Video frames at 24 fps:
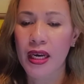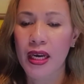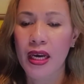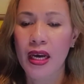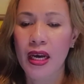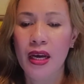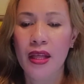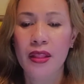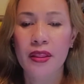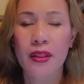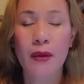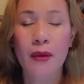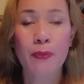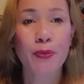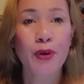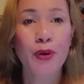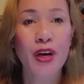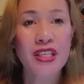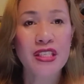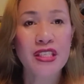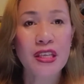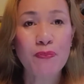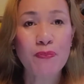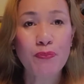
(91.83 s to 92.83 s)
The present
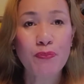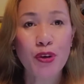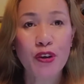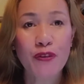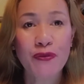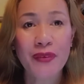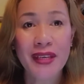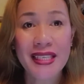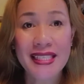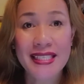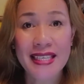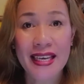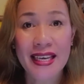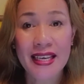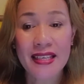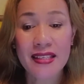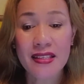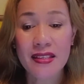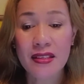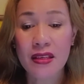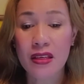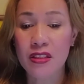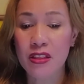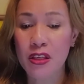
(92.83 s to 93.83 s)
perfect tense is
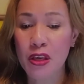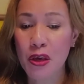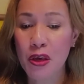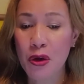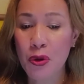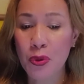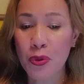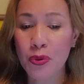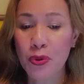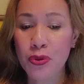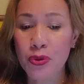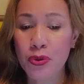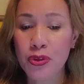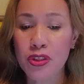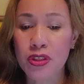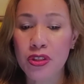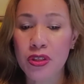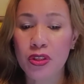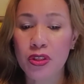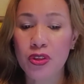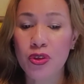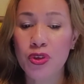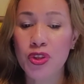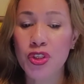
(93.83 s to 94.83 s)
used to
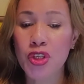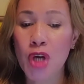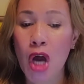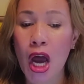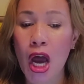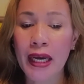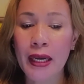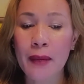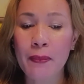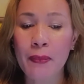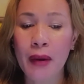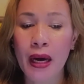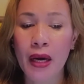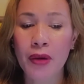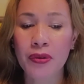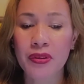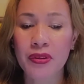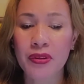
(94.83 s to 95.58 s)
talk about an